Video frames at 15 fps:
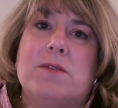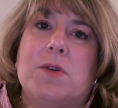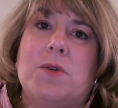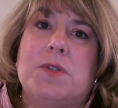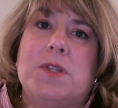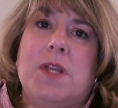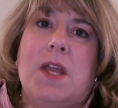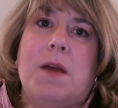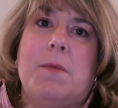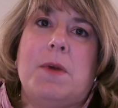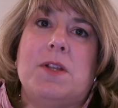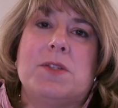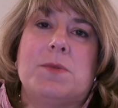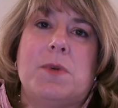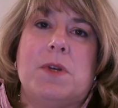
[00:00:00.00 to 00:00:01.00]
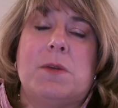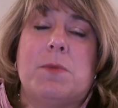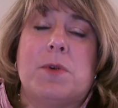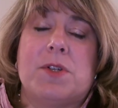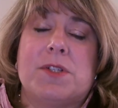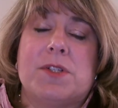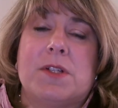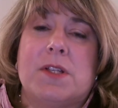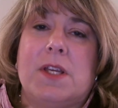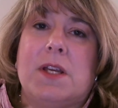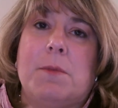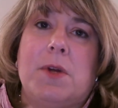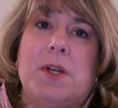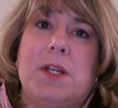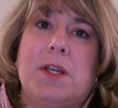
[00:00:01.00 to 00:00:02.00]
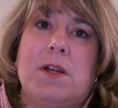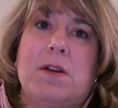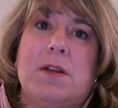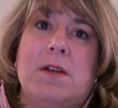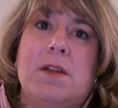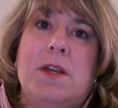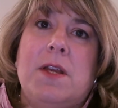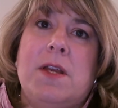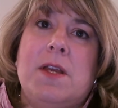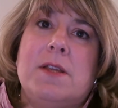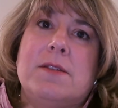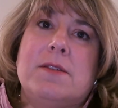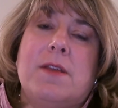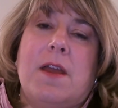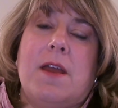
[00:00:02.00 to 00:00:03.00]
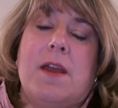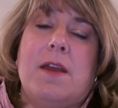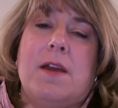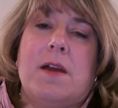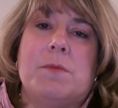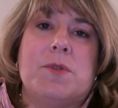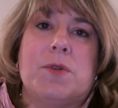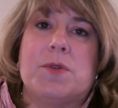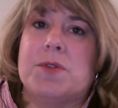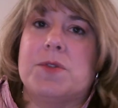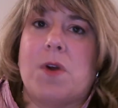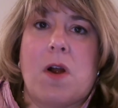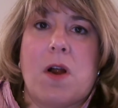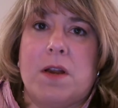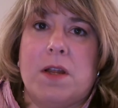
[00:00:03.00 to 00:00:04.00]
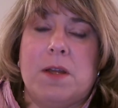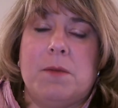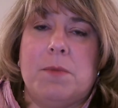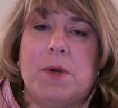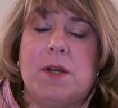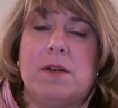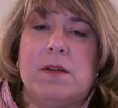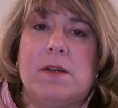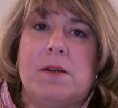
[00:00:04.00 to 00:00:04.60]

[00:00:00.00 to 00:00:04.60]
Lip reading: So, Tam, I just wanted to personally come on here and say I'm so sorry, but